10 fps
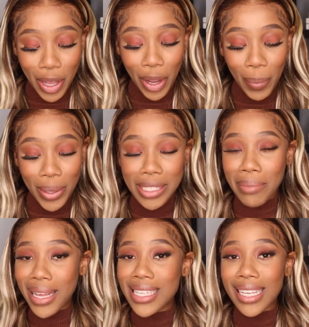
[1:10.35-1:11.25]
Y'all going to want
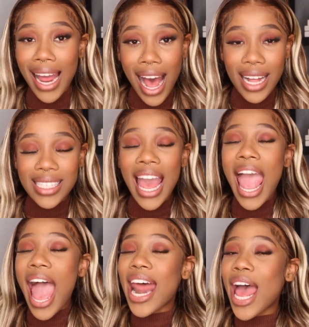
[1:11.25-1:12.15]
some ins and outs
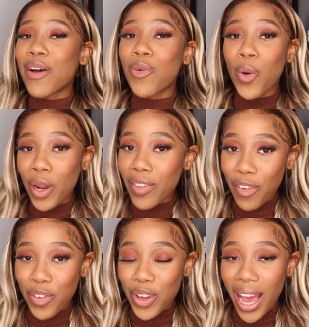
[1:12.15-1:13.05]
and have all of
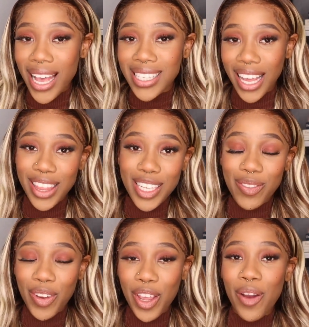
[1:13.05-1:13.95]
that for you guys in
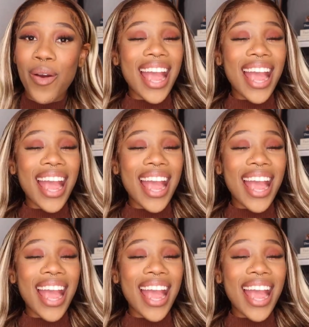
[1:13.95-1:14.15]
this video.